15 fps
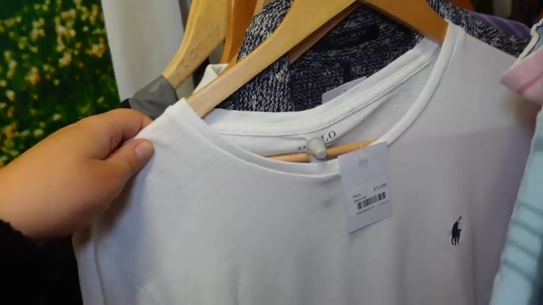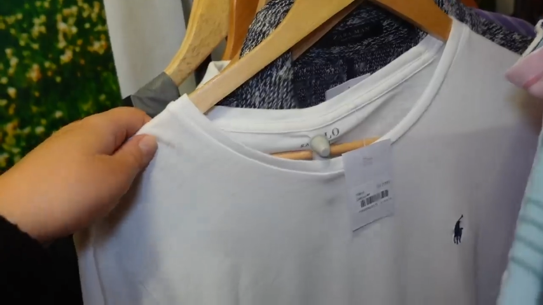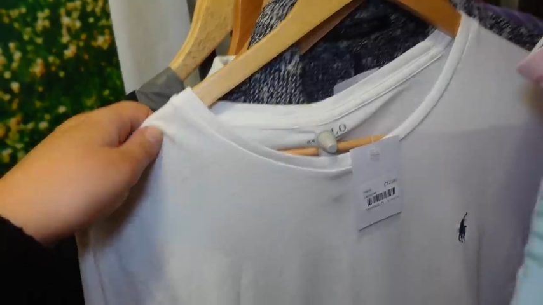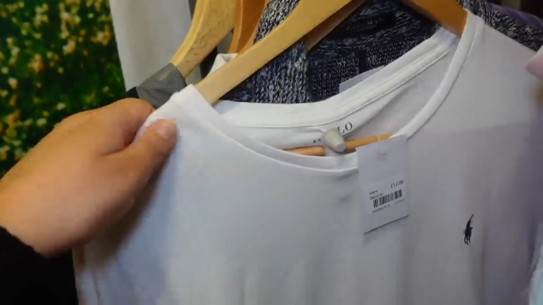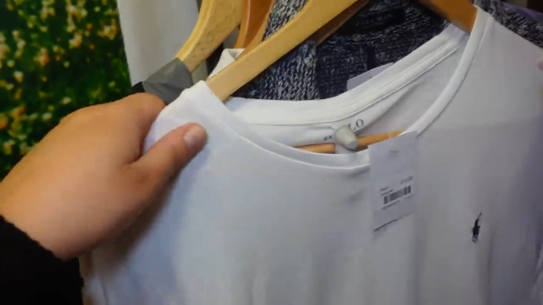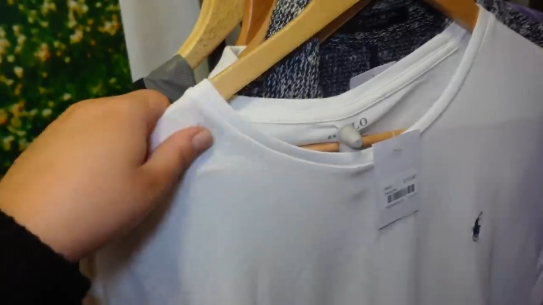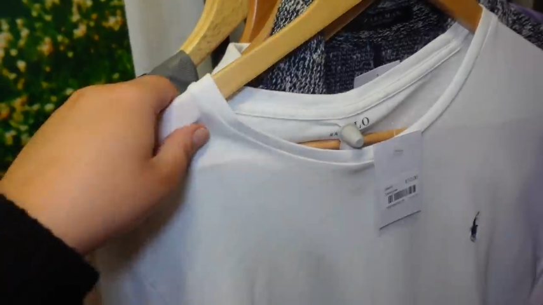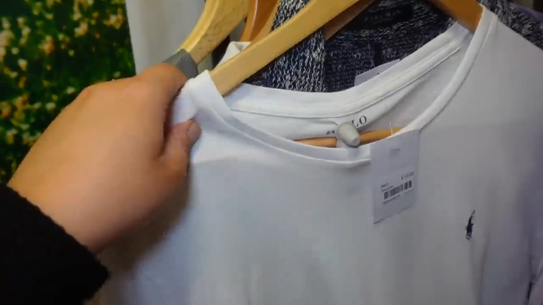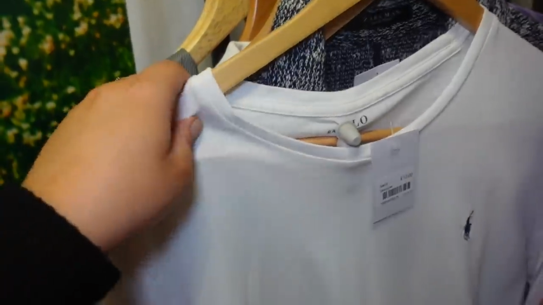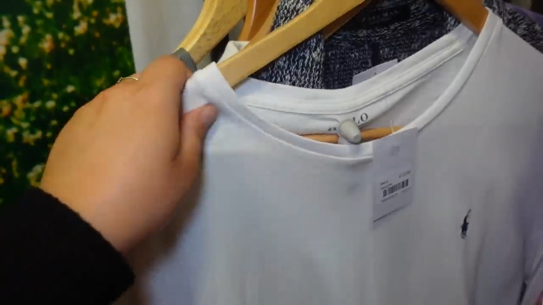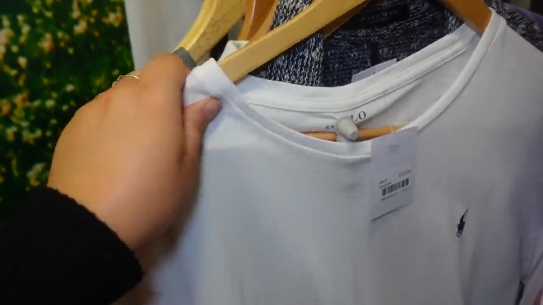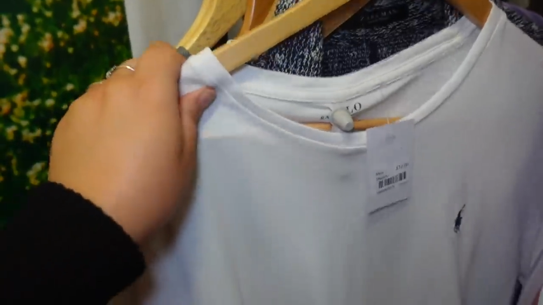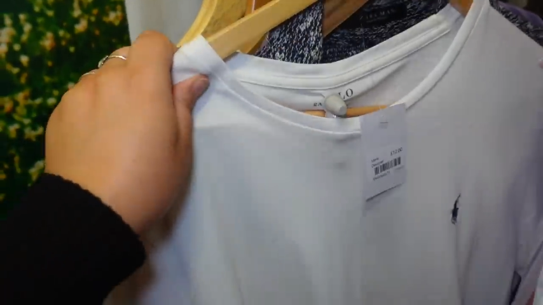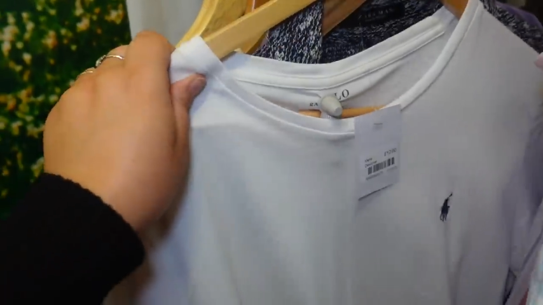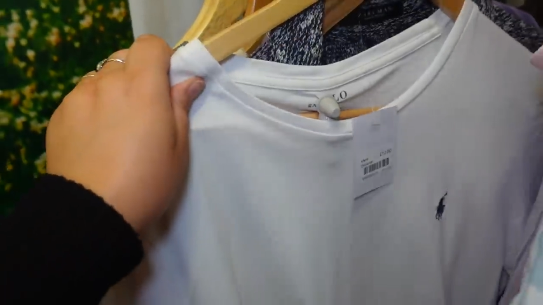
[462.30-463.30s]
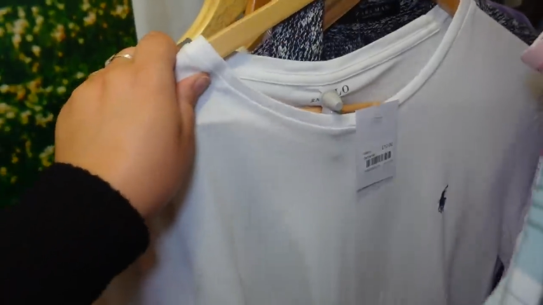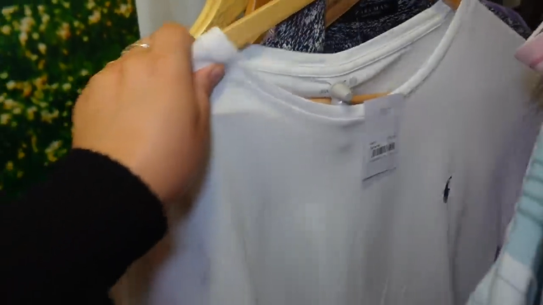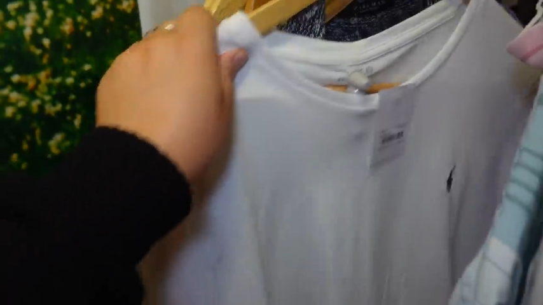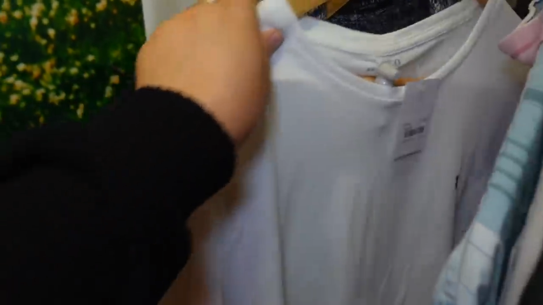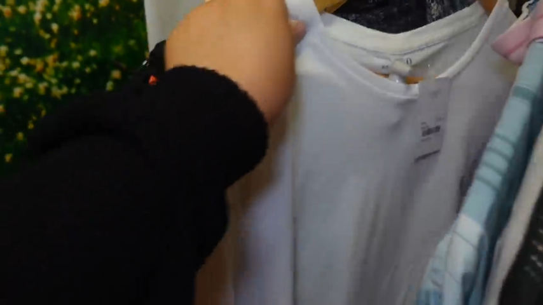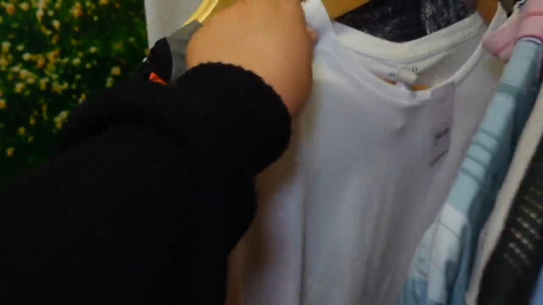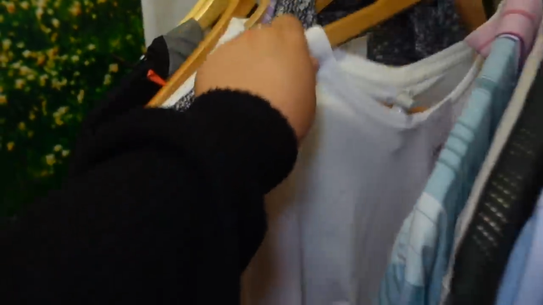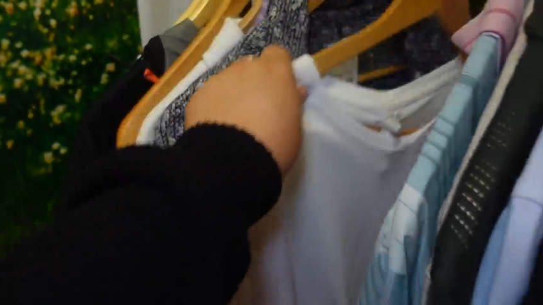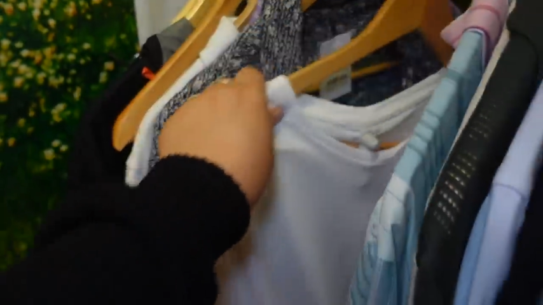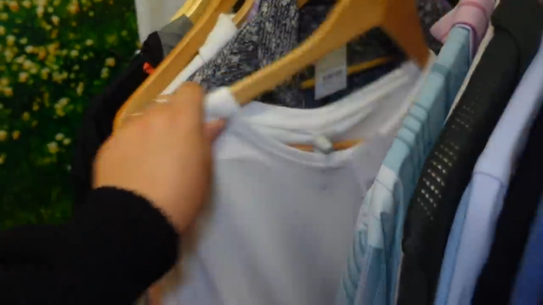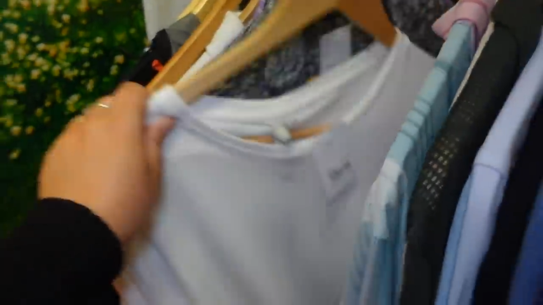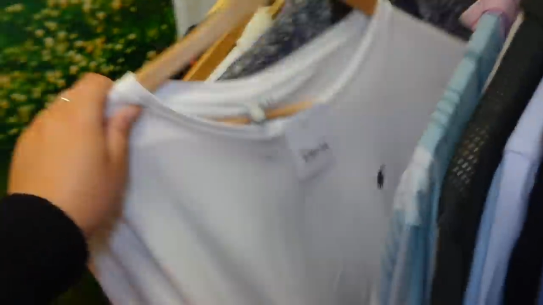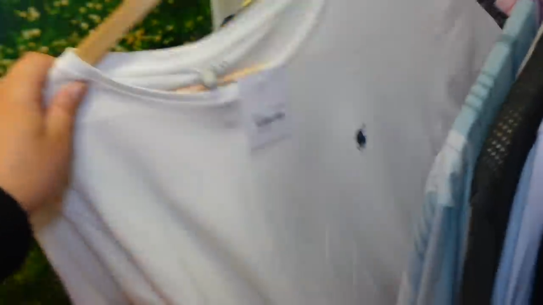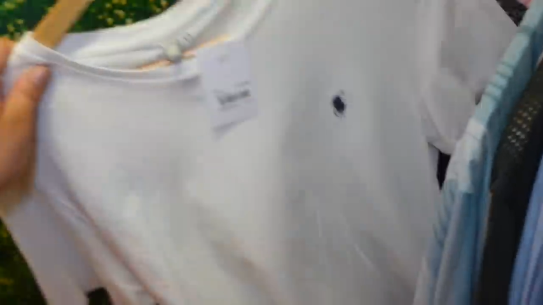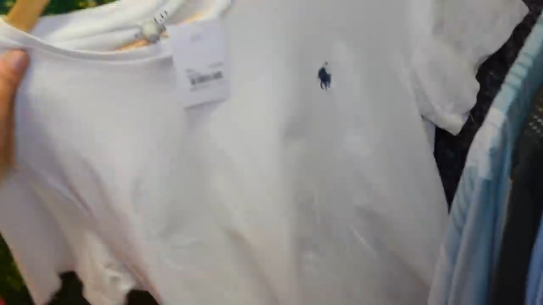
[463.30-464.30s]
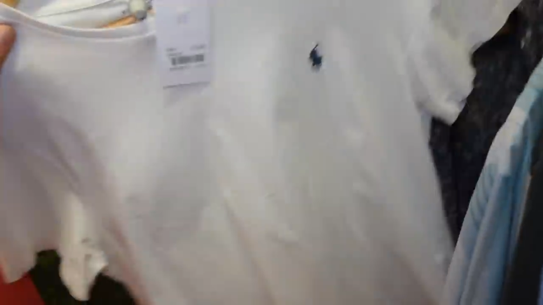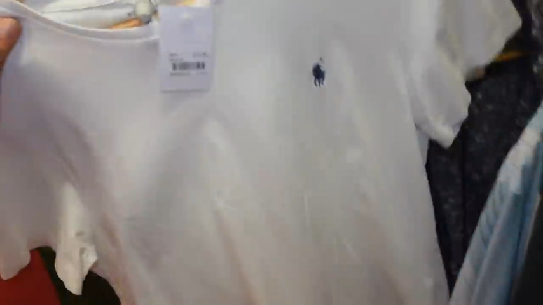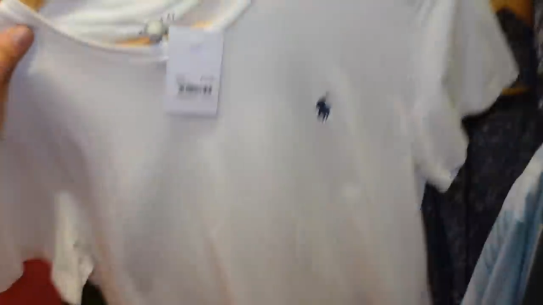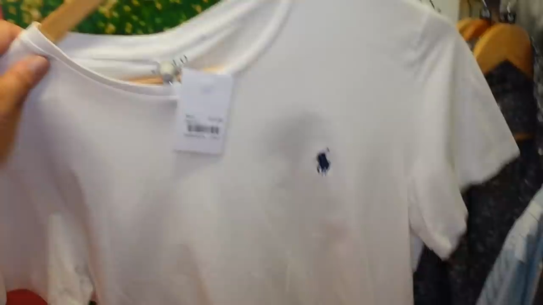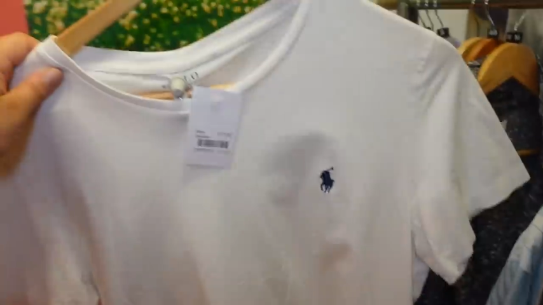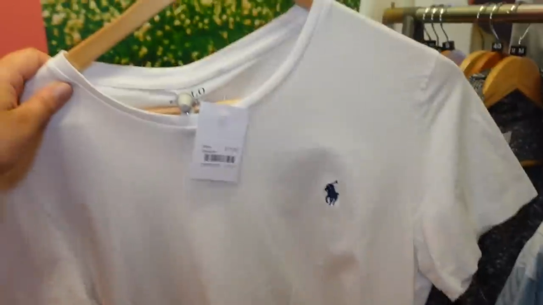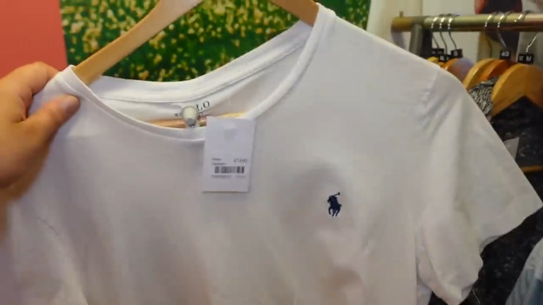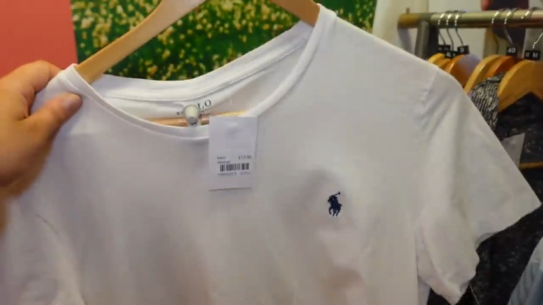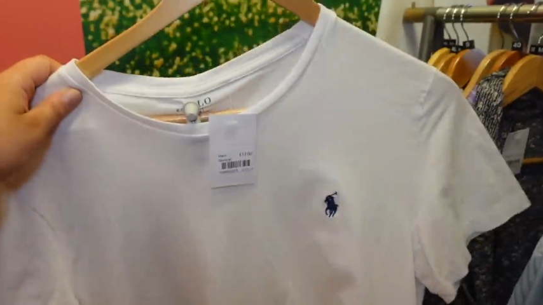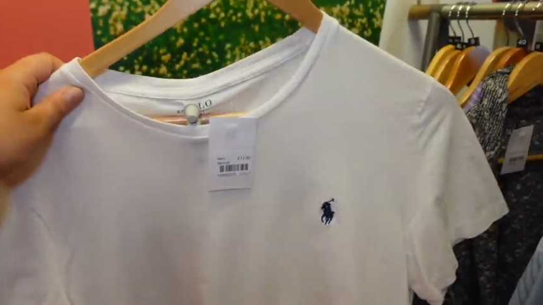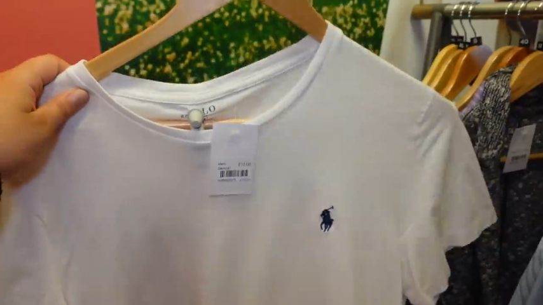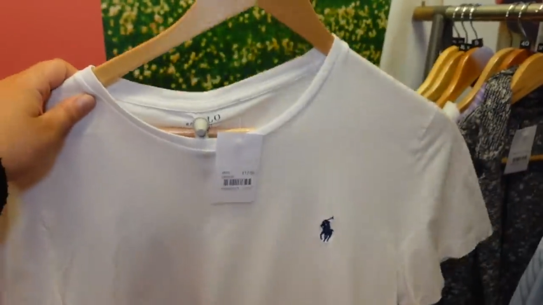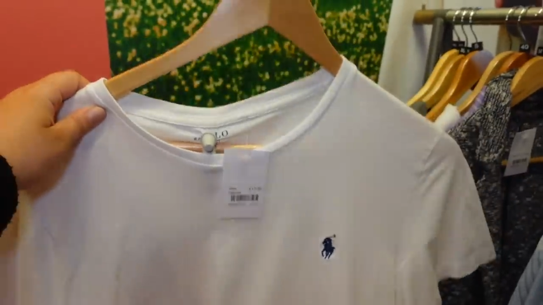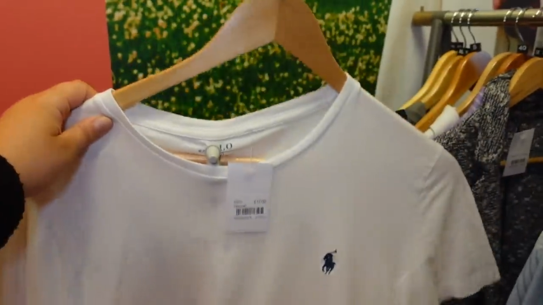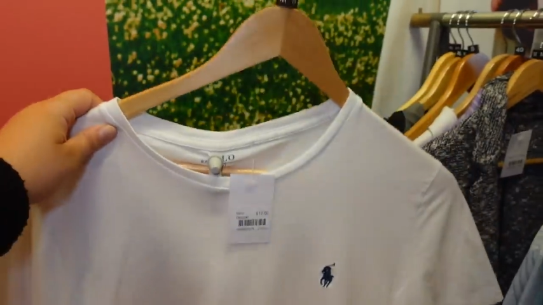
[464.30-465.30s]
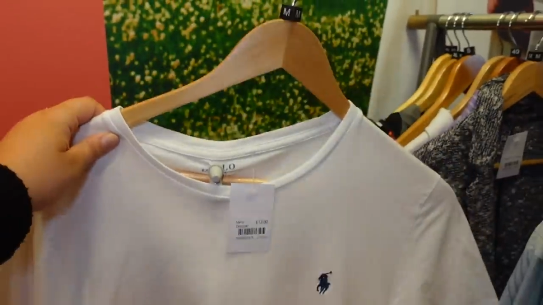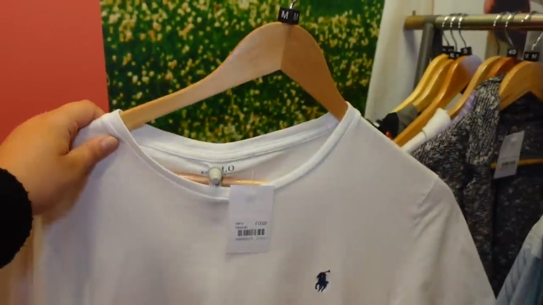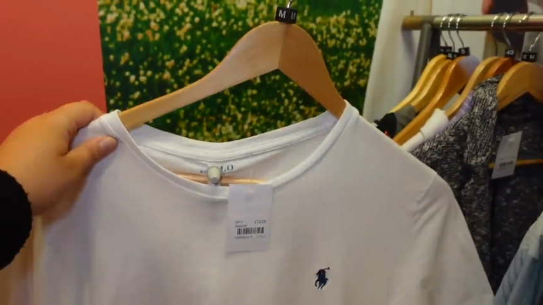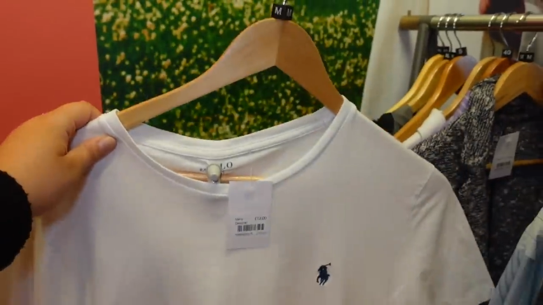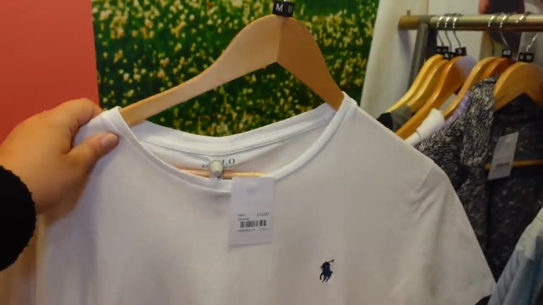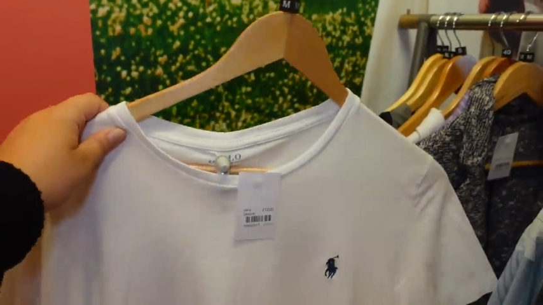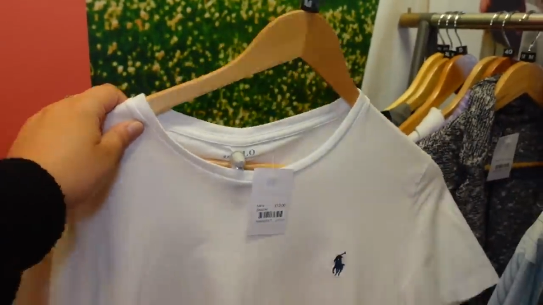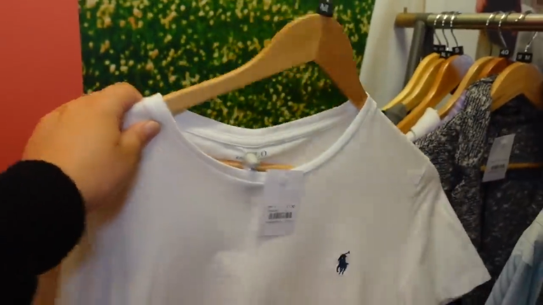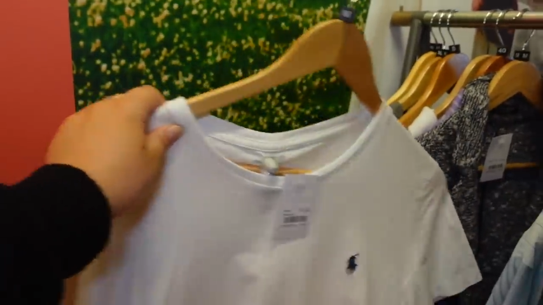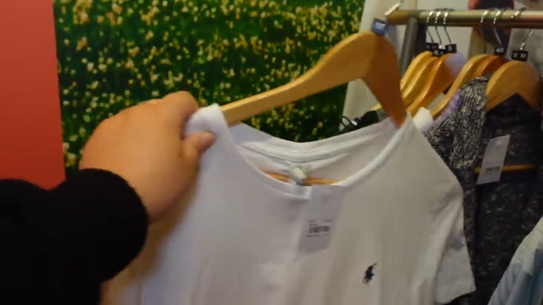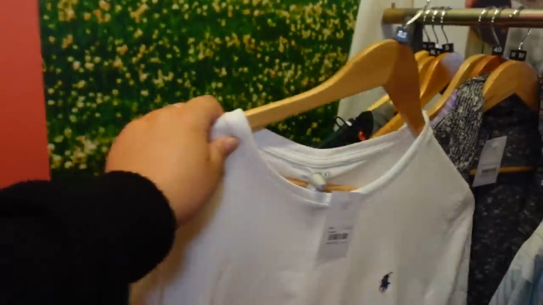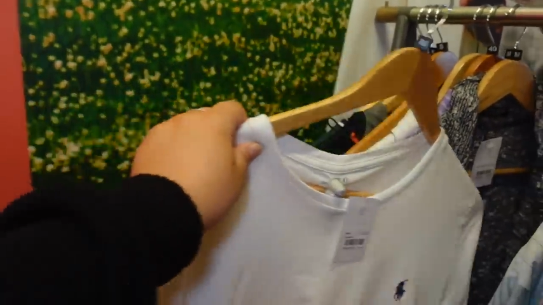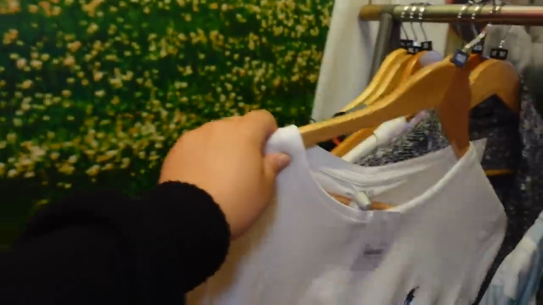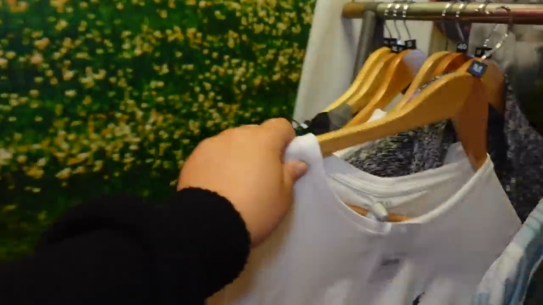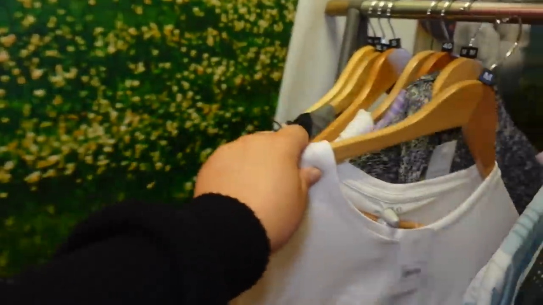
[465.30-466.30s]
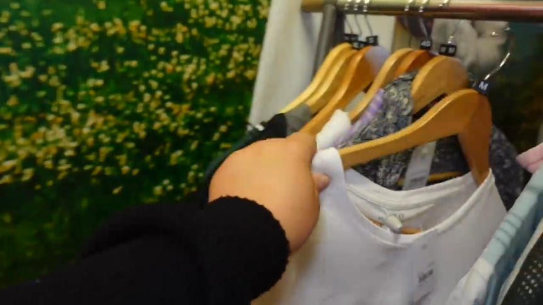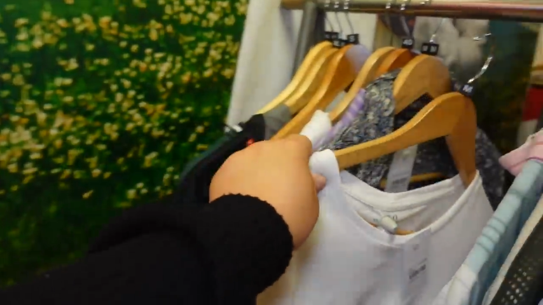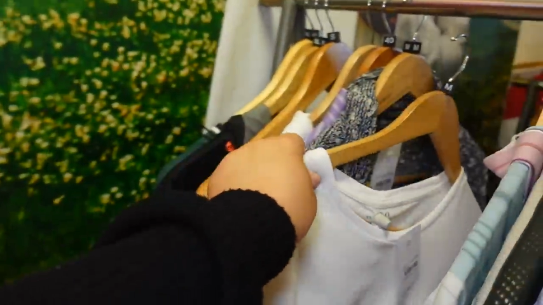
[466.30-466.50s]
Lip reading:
(no speaker visible)